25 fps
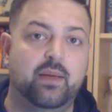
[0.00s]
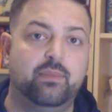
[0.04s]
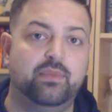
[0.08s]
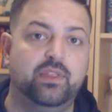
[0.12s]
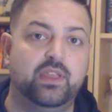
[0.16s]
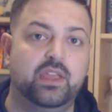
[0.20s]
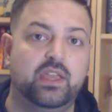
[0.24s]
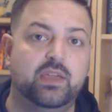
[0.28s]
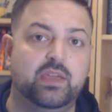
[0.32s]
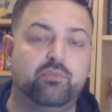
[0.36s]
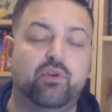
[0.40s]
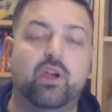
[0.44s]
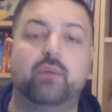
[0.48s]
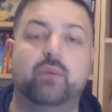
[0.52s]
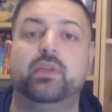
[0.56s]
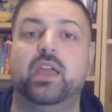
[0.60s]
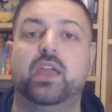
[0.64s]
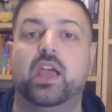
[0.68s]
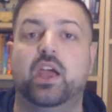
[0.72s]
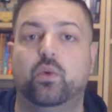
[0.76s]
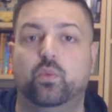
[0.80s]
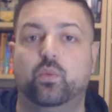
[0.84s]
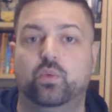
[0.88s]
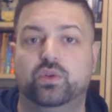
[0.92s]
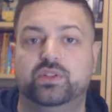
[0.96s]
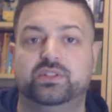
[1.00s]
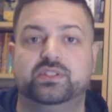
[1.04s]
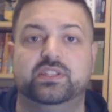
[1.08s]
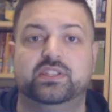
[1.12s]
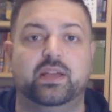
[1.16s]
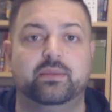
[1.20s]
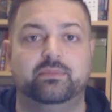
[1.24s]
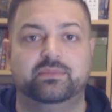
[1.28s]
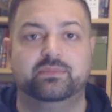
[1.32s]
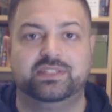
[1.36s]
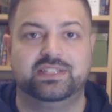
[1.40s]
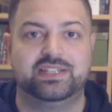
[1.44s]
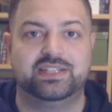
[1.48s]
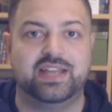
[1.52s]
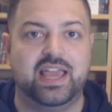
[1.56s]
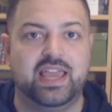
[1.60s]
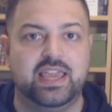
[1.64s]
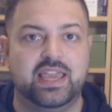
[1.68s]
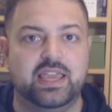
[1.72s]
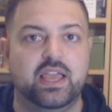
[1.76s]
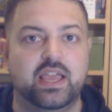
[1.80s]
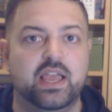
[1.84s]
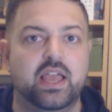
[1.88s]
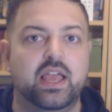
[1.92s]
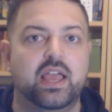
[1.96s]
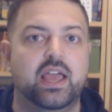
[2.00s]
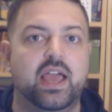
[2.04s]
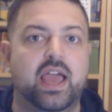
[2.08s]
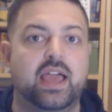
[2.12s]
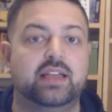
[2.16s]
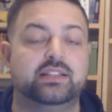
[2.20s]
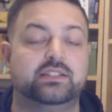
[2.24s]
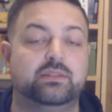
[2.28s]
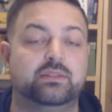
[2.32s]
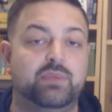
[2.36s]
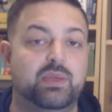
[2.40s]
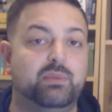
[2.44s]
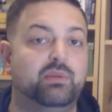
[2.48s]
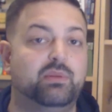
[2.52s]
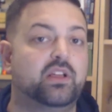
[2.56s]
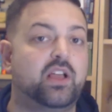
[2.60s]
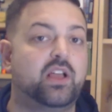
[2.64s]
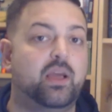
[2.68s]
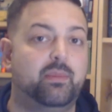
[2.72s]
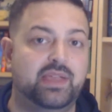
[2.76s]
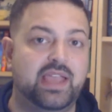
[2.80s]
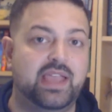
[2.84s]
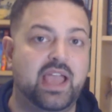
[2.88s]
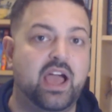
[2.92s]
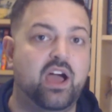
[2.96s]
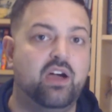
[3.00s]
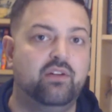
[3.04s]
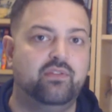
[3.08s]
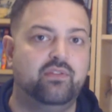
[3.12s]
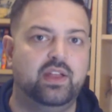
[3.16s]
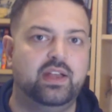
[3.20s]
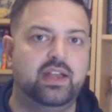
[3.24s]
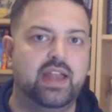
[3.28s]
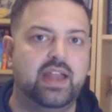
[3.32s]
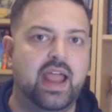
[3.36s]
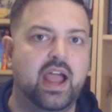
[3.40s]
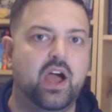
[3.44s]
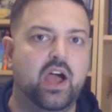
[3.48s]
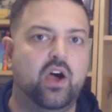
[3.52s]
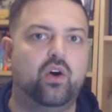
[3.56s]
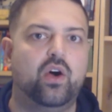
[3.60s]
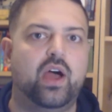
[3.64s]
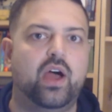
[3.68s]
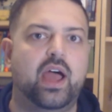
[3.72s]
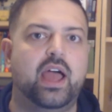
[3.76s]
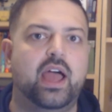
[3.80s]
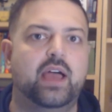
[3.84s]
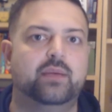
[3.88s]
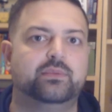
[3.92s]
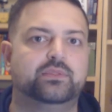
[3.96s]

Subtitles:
The premiere was today, and some people are coming out of it now.